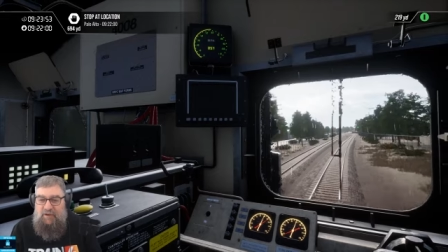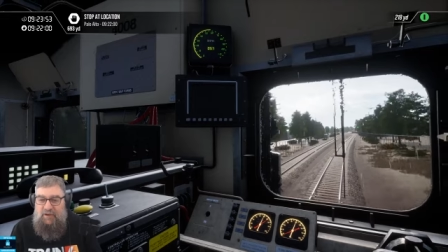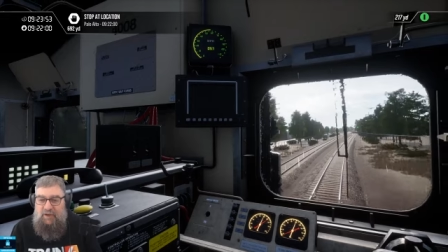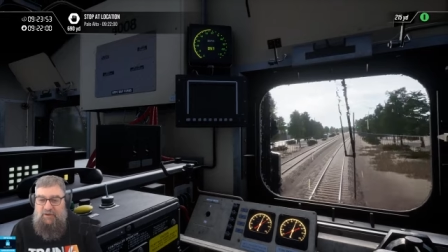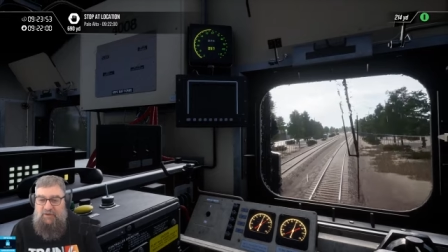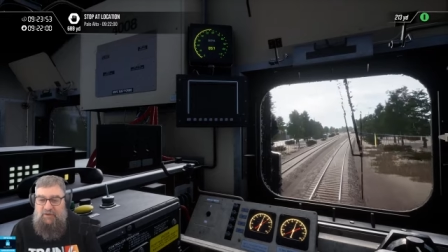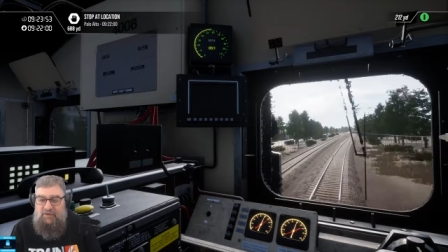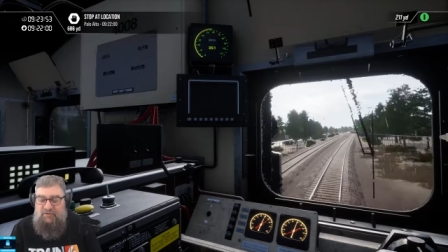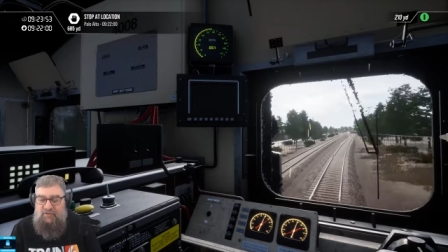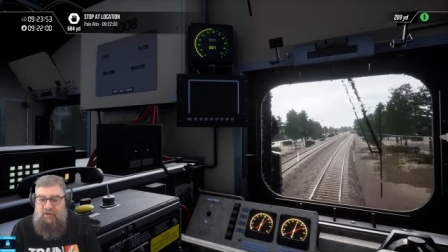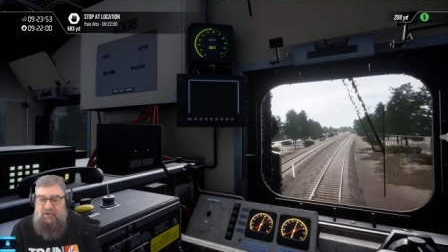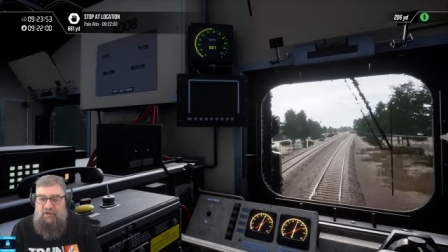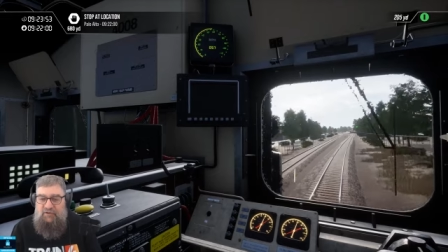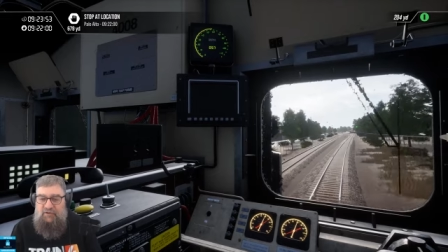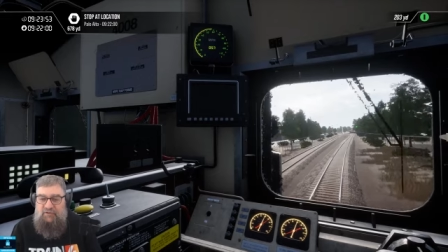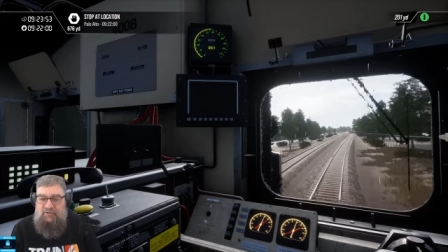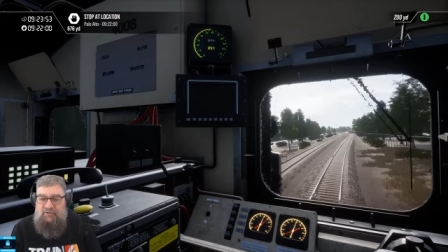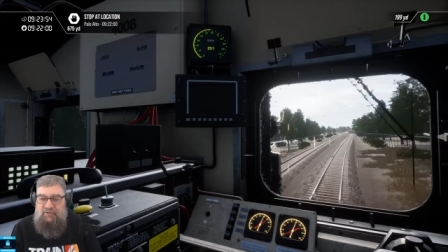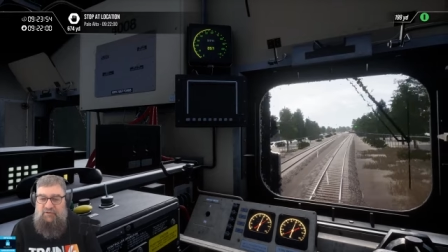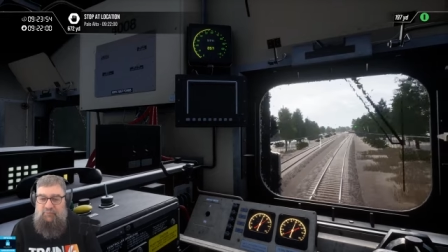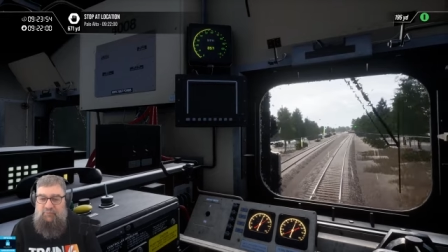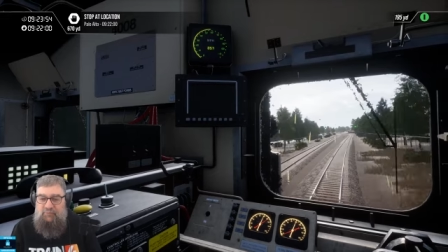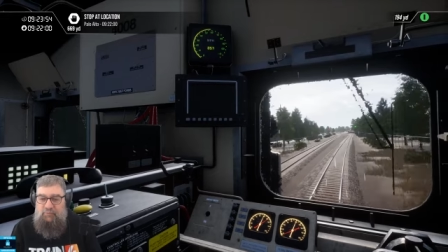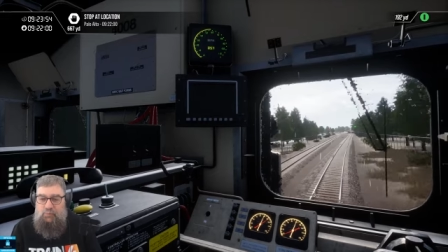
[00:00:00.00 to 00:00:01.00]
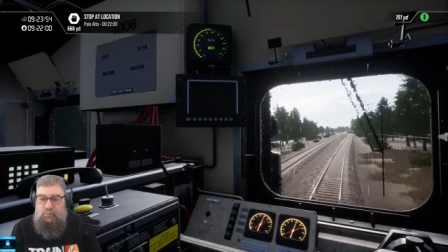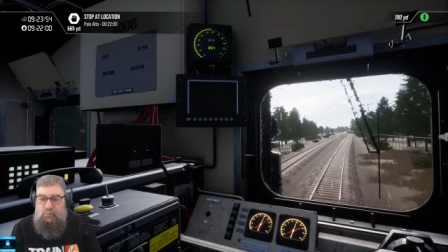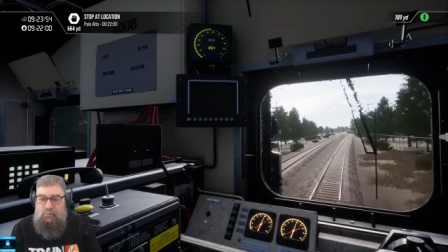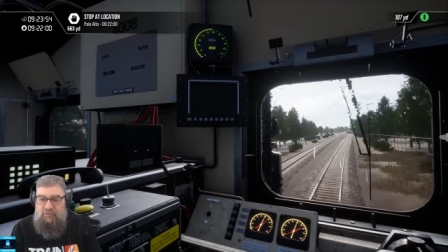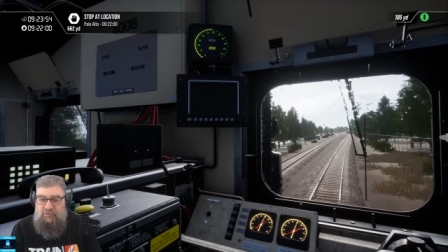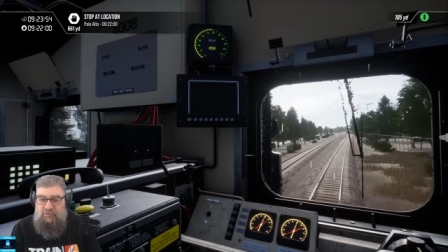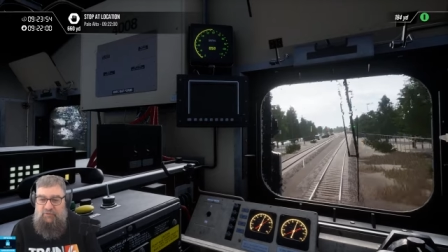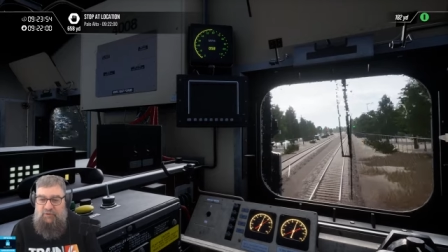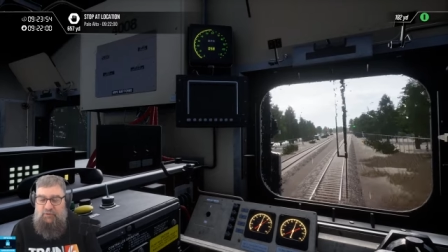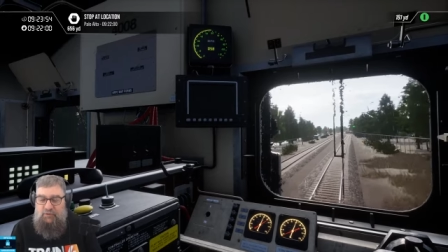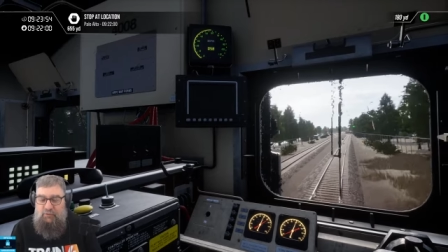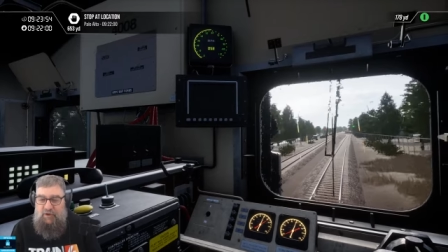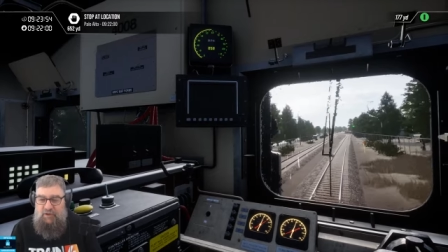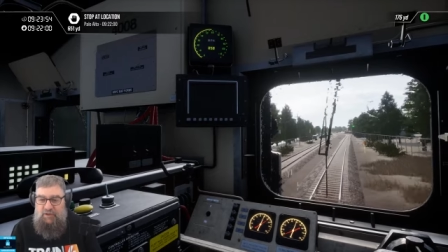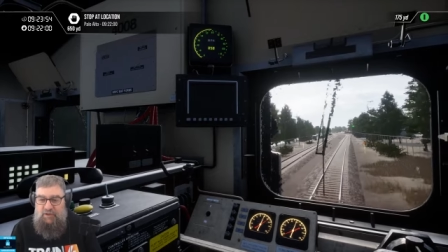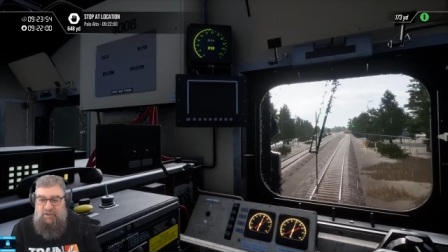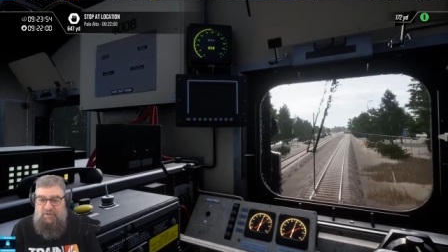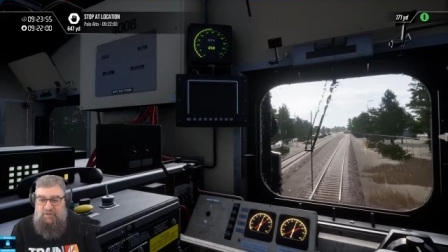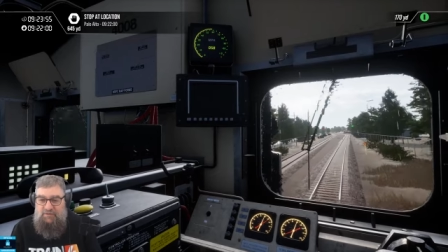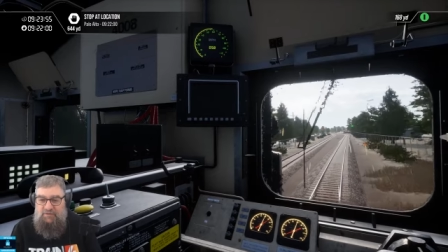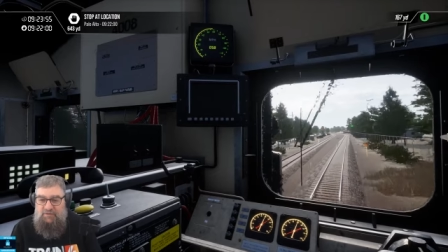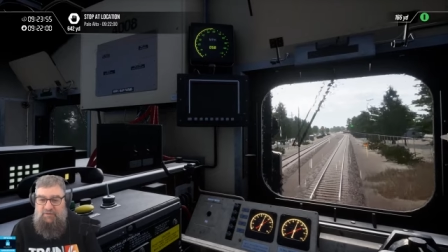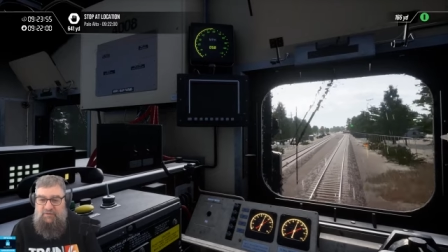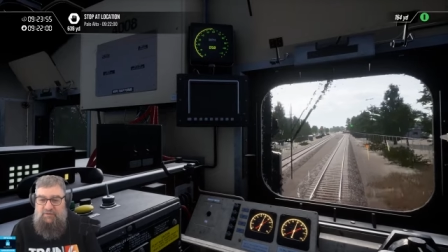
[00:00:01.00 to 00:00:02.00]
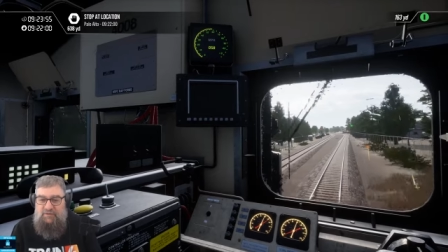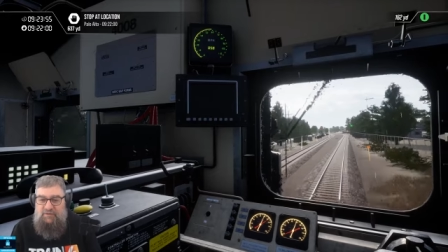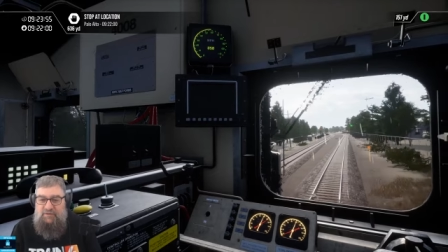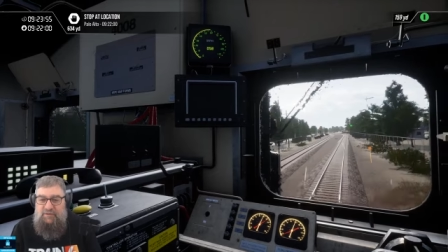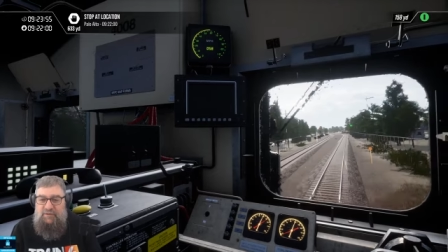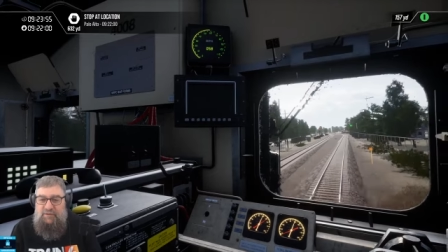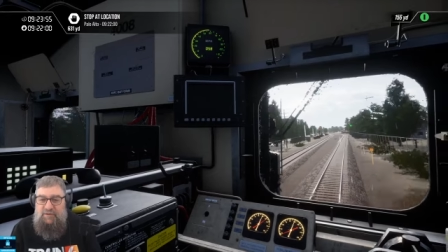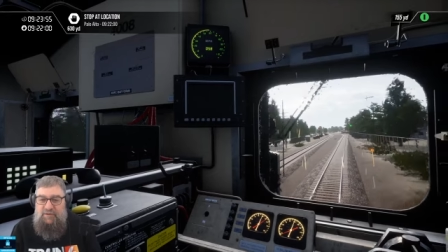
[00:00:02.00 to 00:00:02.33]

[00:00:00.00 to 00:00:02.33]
and it changes with your gradients,